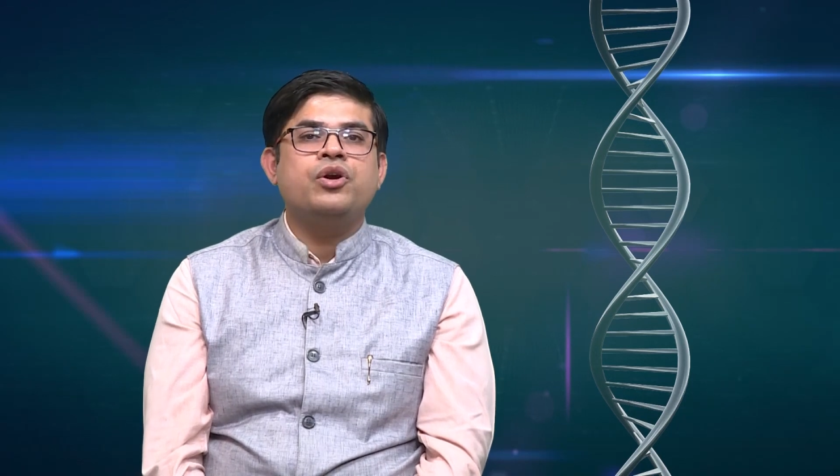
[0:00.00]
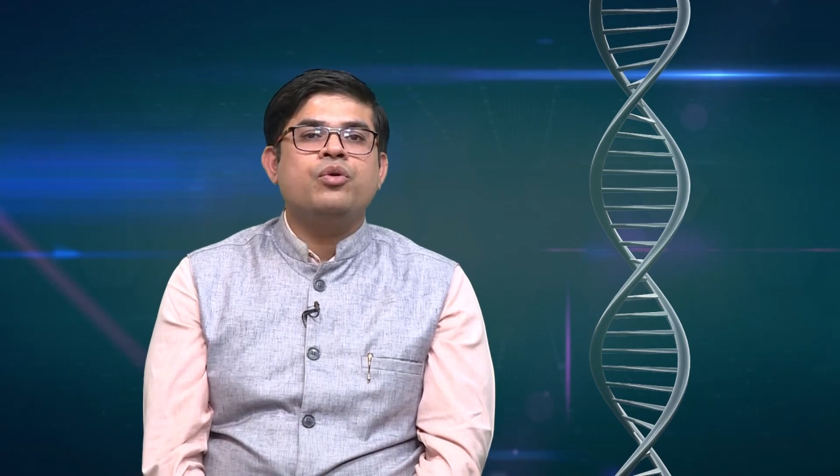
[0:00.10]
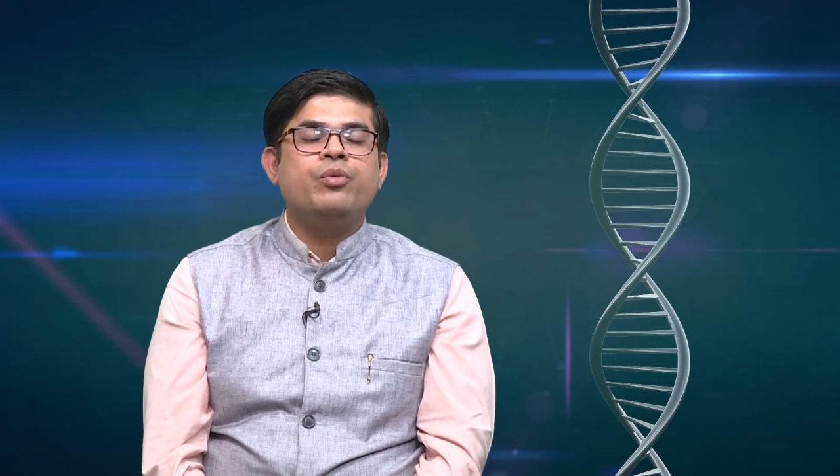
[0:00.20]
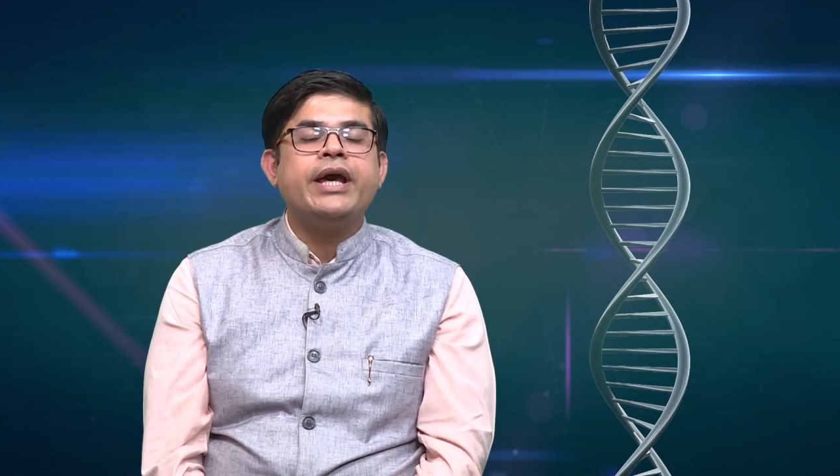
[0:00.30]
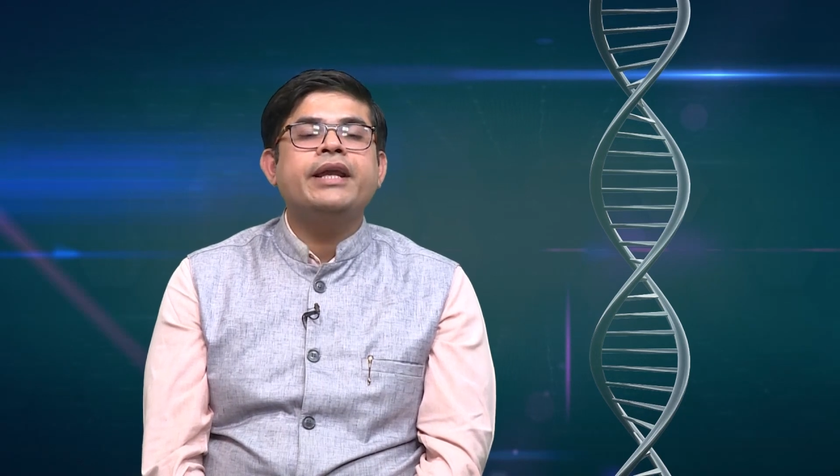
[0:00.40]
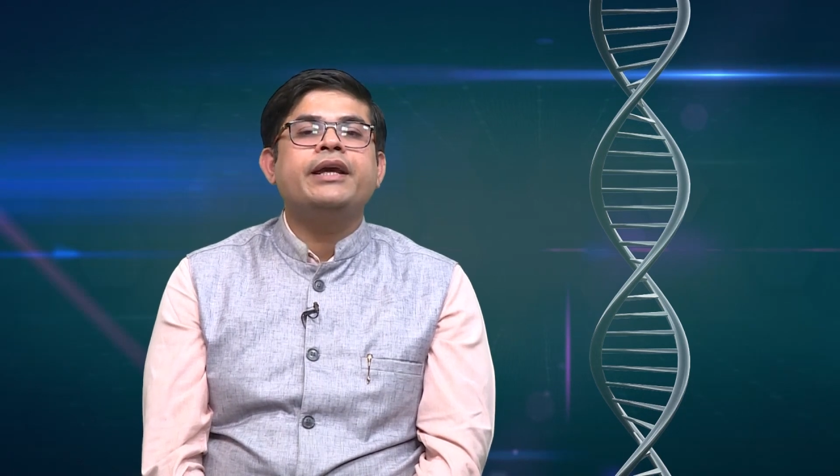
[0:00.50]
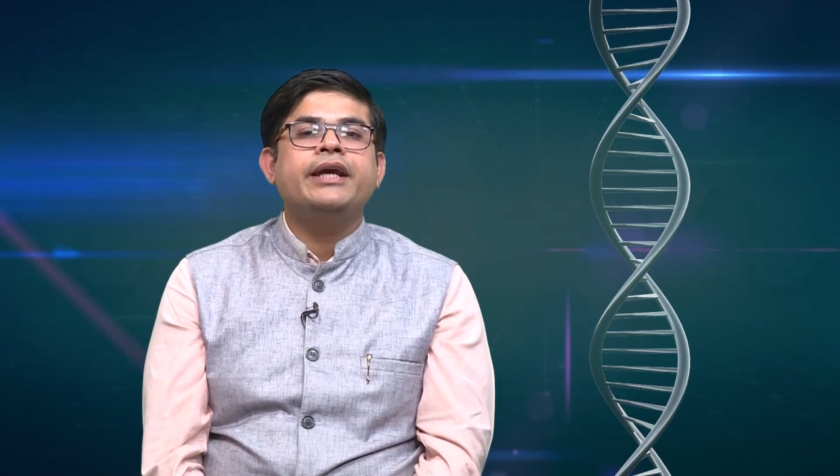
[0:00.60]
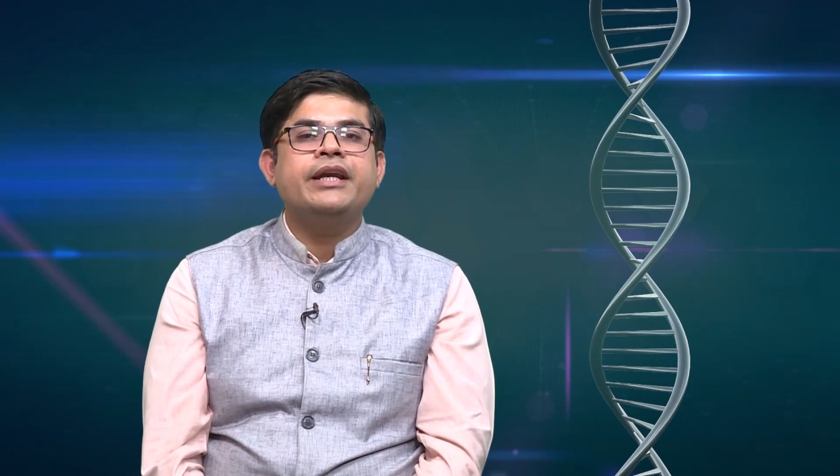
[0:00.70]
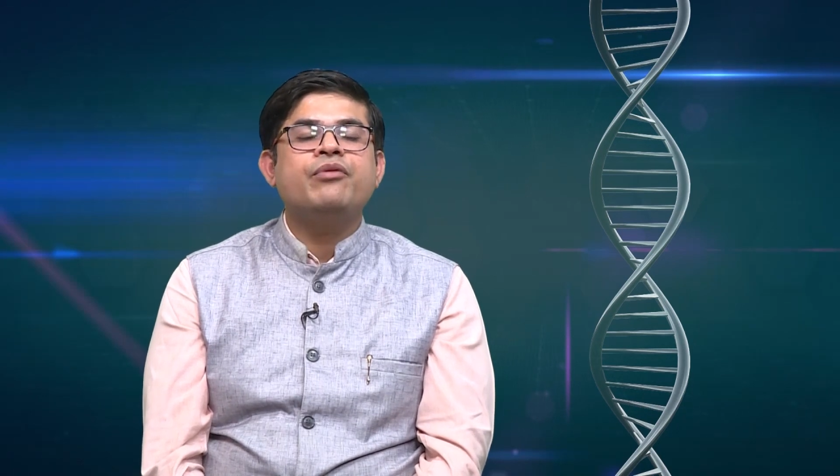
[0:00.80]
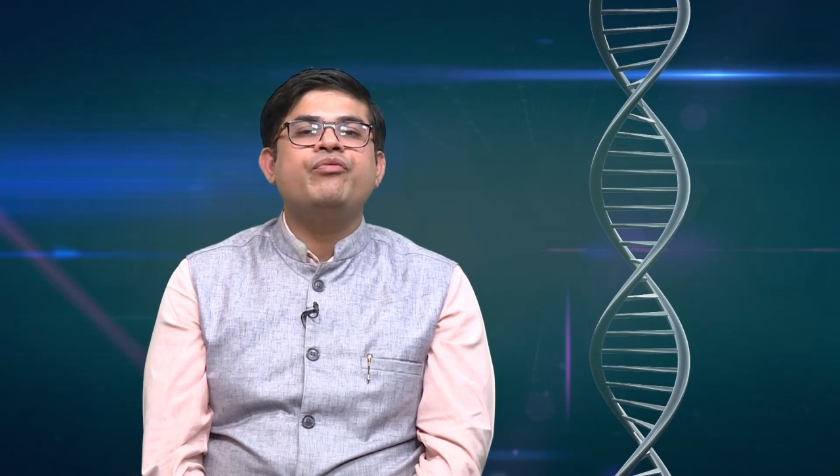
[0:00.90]
where
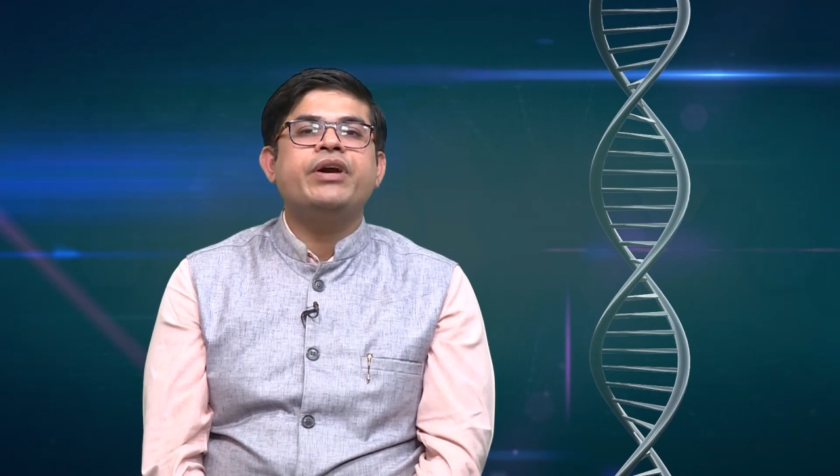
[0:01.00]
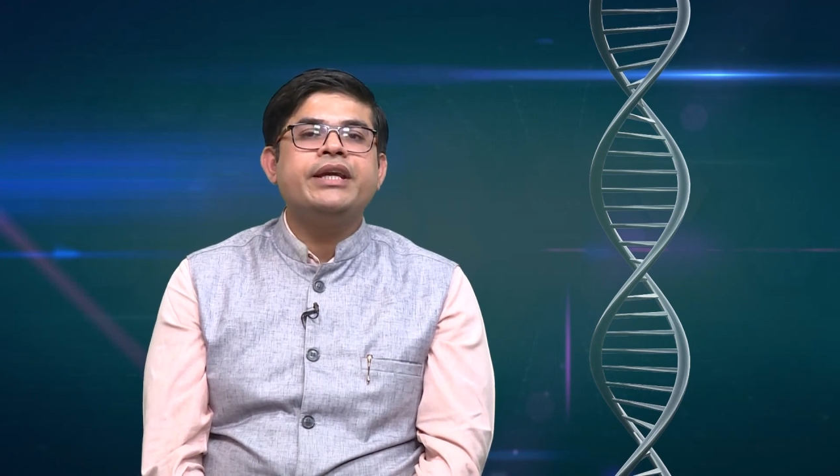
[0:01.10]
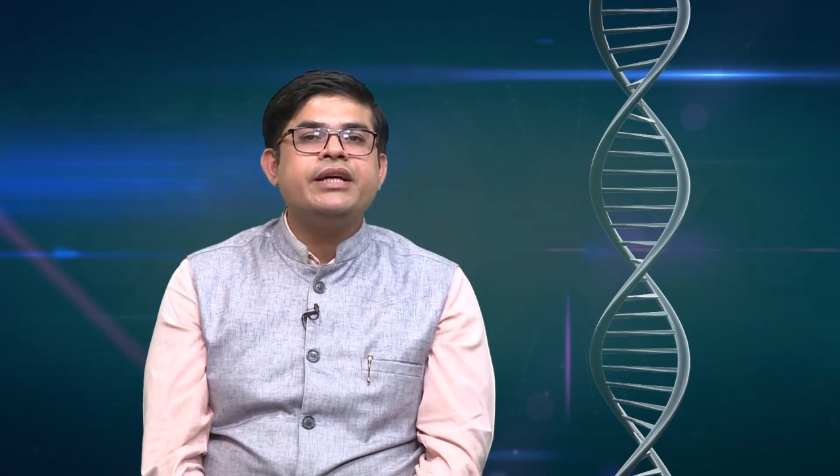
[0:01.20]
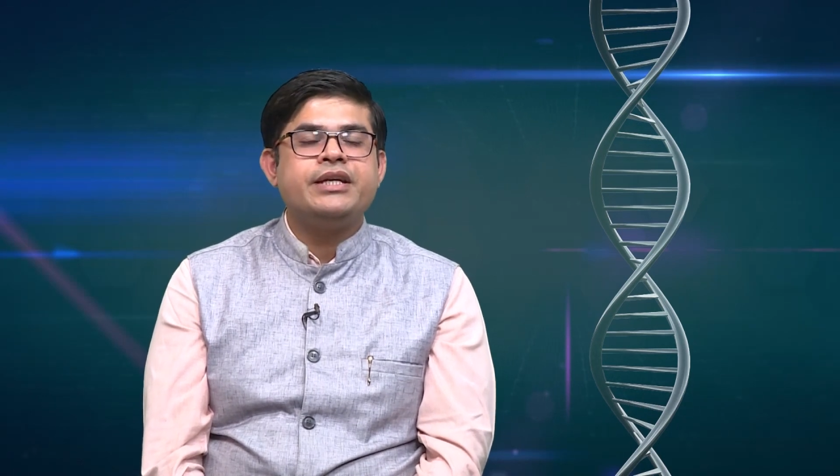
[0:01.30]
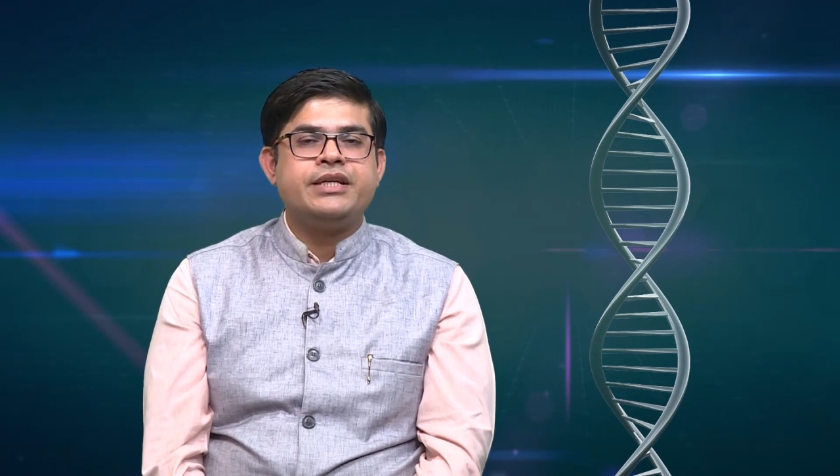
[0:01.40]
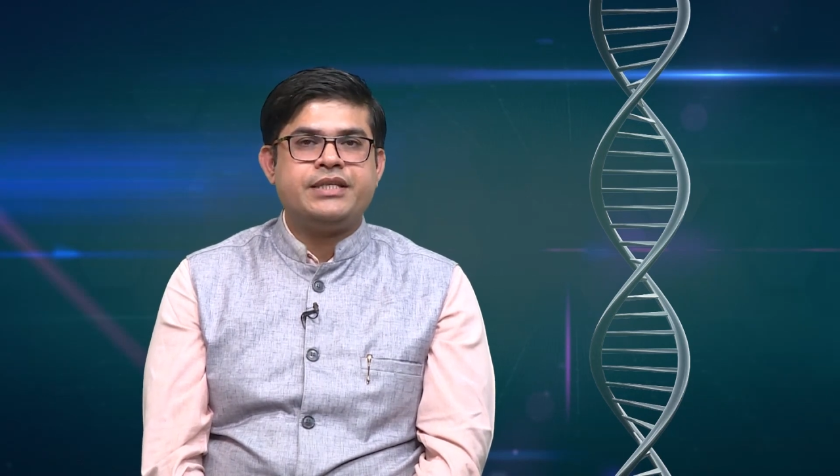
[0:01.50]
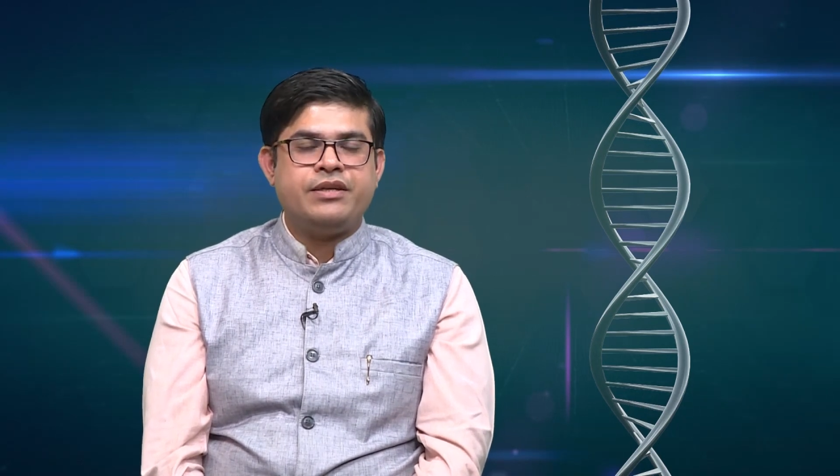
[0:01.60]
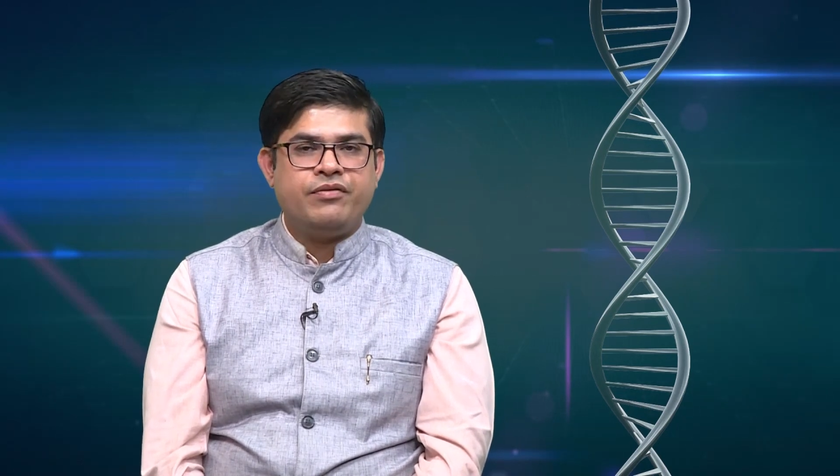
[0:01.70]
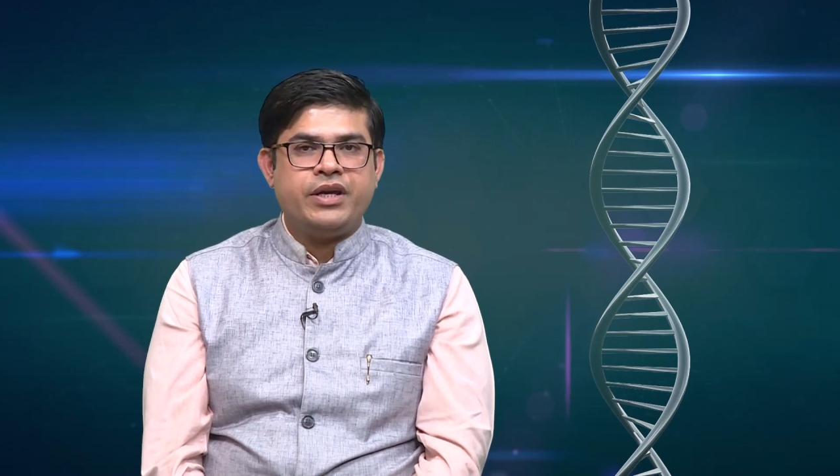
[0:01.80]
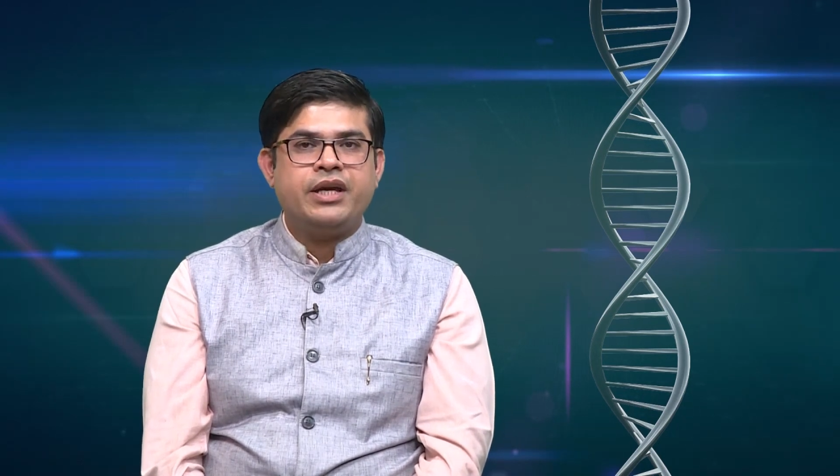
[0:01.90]
in a very easy
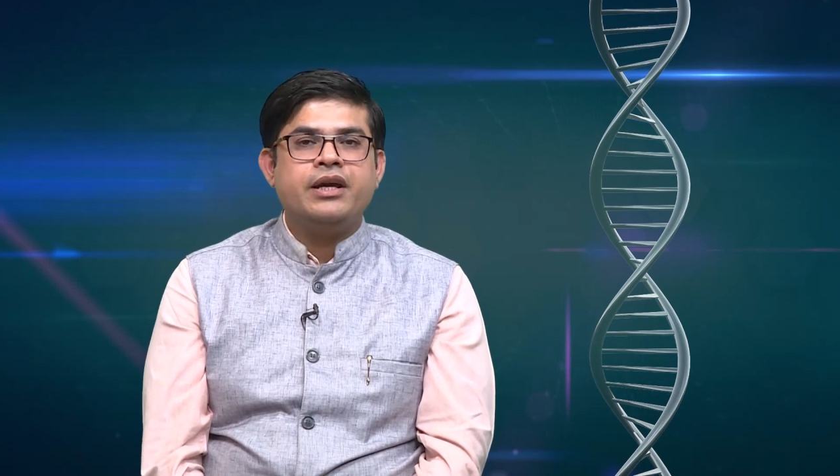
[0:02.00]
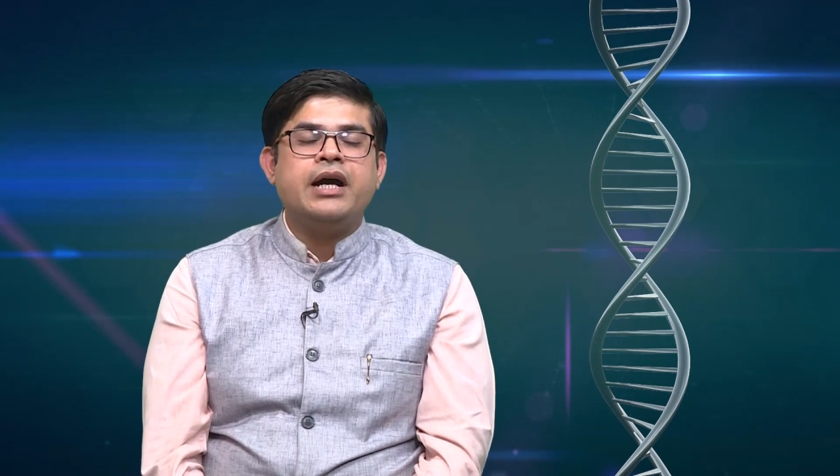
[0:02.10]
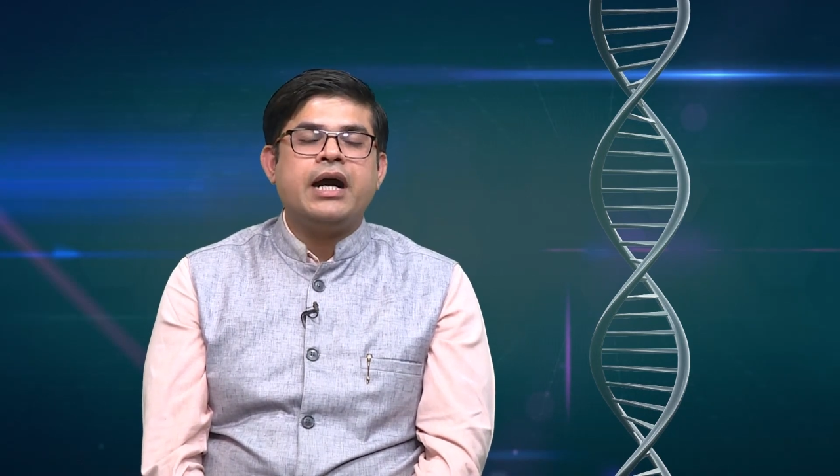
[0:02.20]
way,